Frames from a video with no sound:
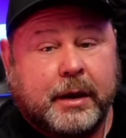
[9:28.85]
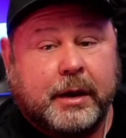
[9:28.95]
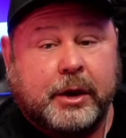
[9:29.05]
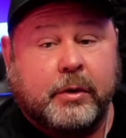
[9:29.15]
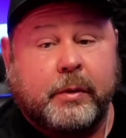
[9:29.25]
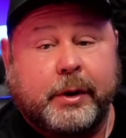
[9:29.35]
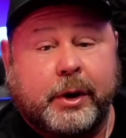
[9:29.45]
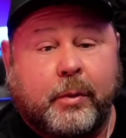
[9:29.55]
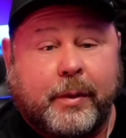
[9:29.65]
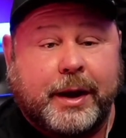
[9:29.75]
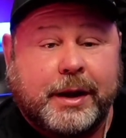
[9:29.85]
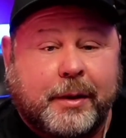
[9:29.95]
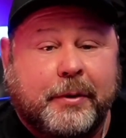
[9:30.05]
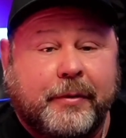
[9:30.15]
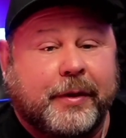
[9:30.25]
And you don't want to wind
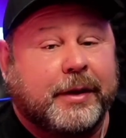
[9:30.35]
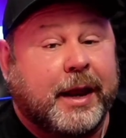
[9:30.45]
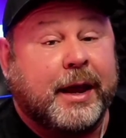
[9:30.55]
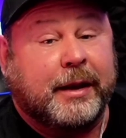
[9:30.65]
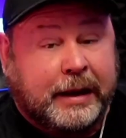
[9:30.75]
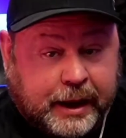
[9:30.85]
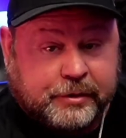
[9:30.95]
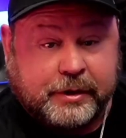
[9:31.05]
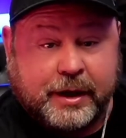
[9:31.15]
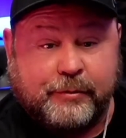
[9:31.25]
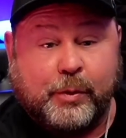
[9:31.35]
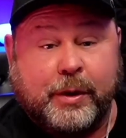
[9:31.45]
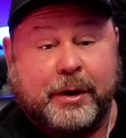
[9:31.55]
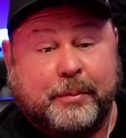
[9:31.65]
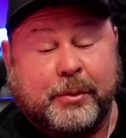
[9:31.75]
up on the next never
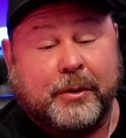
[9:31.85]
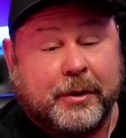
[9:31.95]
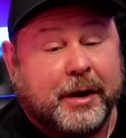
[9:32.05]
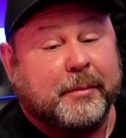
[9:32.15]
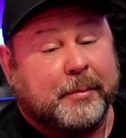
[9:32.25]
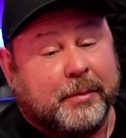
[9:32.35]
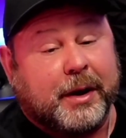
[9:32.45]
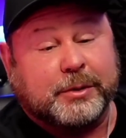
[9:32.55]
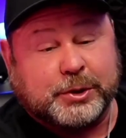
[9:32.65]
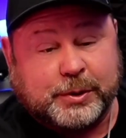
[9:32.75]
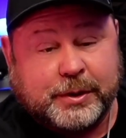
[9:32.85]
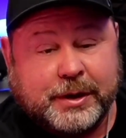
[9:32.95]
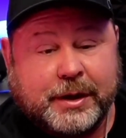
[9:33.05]
worry program, I promise you.